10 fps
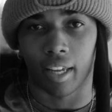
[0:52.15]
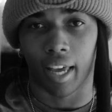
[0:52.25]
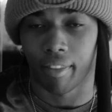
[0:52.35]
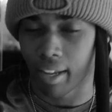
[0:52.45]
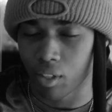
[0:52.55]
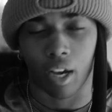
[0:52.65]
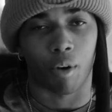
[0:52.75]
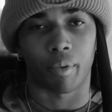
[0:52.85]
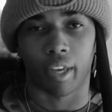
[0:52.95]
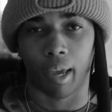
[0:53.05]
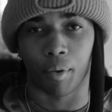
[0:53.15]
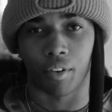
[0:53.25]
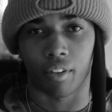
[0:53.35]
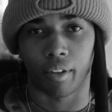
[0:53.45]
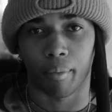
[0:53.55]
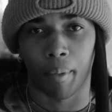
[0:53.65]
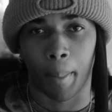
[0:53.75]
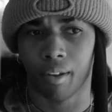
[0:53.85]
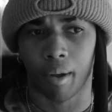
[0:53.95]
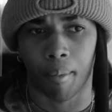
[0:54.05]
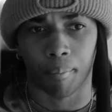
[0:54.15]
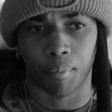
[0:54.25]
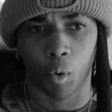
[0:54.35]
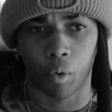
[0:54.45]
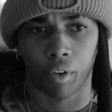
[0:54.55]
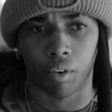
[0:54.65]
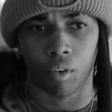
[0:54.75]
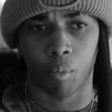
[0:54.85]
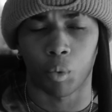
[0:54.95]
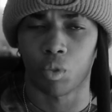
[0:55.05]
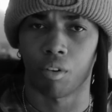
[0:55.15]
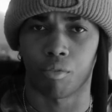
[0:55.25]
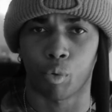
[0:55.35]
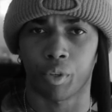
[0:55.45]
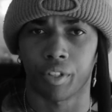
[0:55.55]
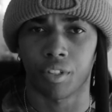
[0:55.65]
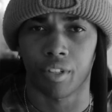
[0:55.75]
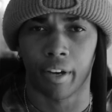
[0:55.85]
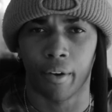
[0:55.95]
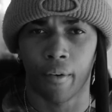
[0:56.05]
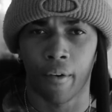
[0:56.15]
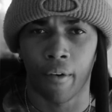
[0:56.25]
And that's how I became under them. I'm going almost on 4 years now.